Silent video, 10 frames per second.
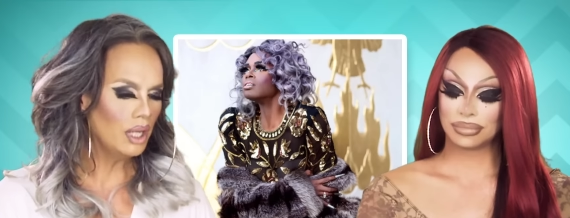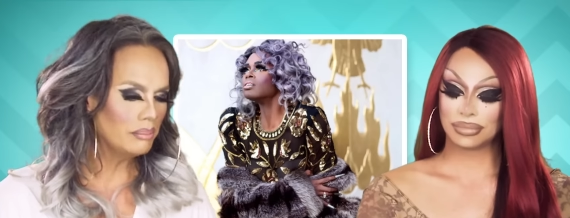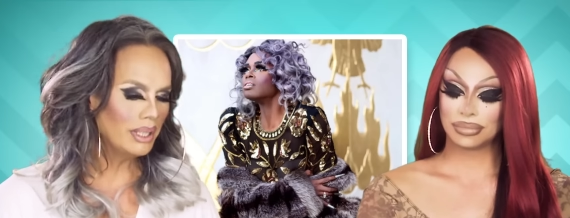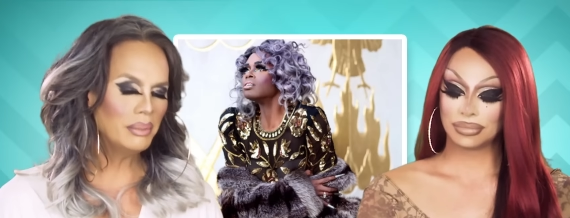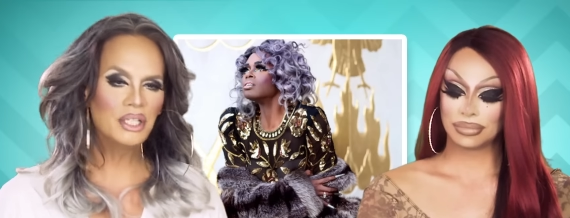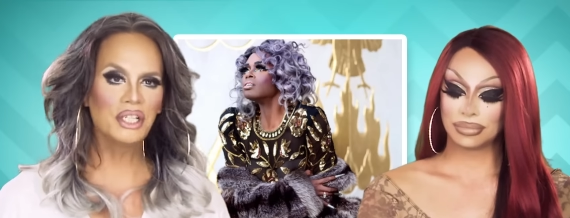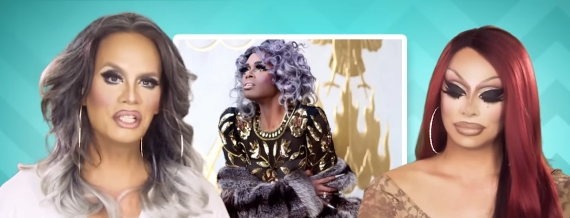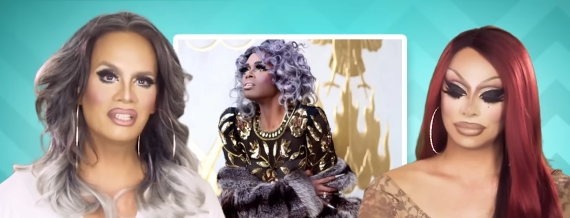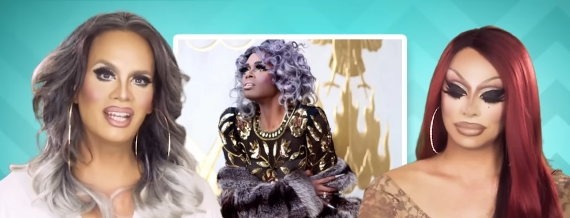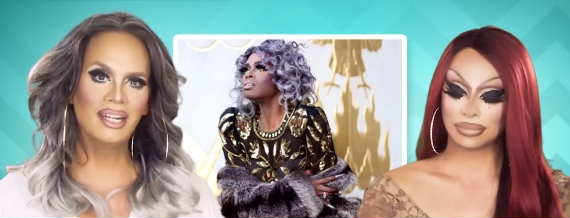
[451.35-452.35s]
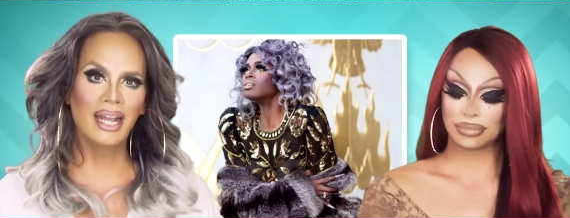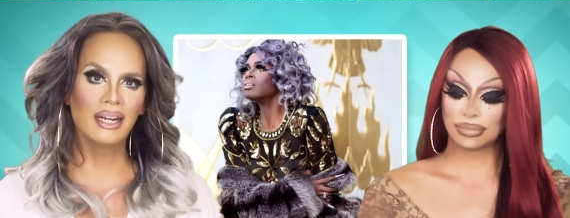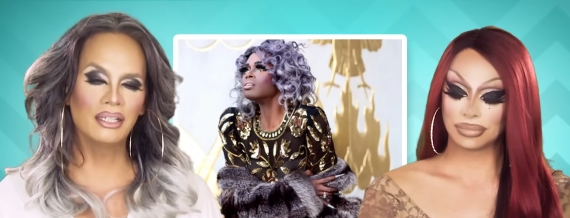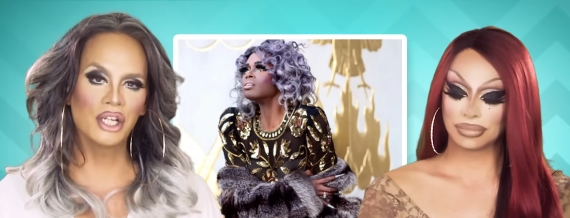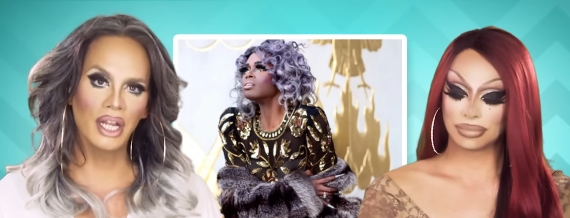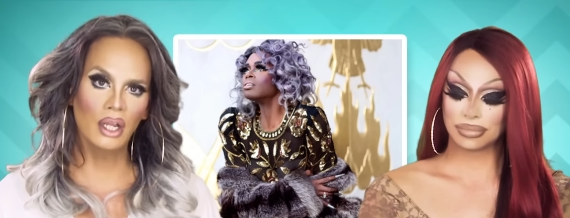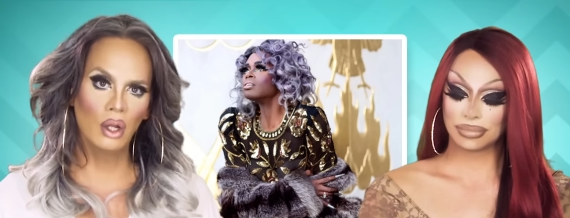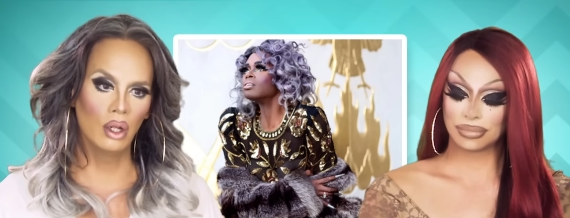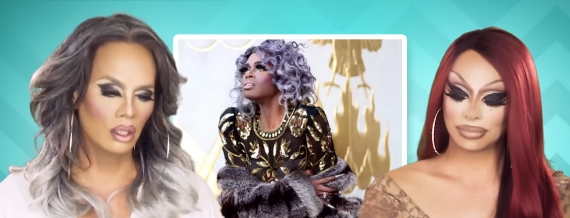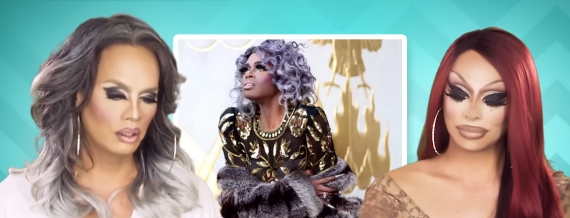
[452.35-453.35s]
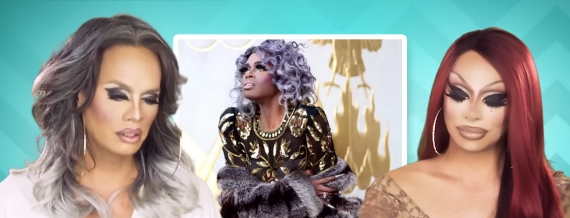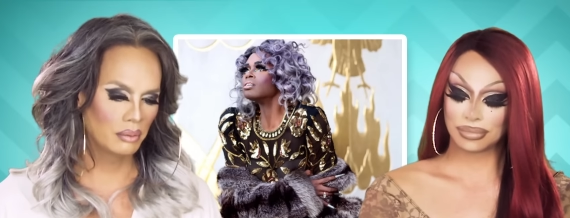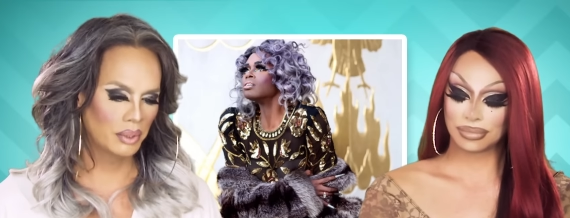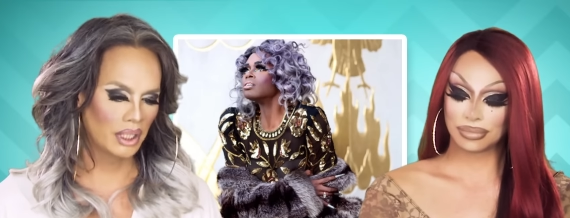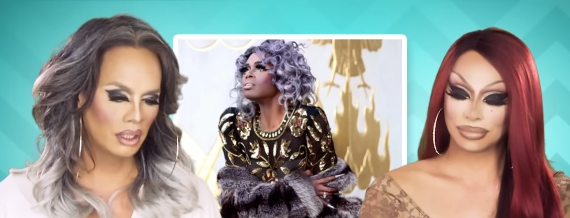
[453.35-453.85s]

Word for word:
Speaker 1: Well, maybe she's just getting out of jail or something.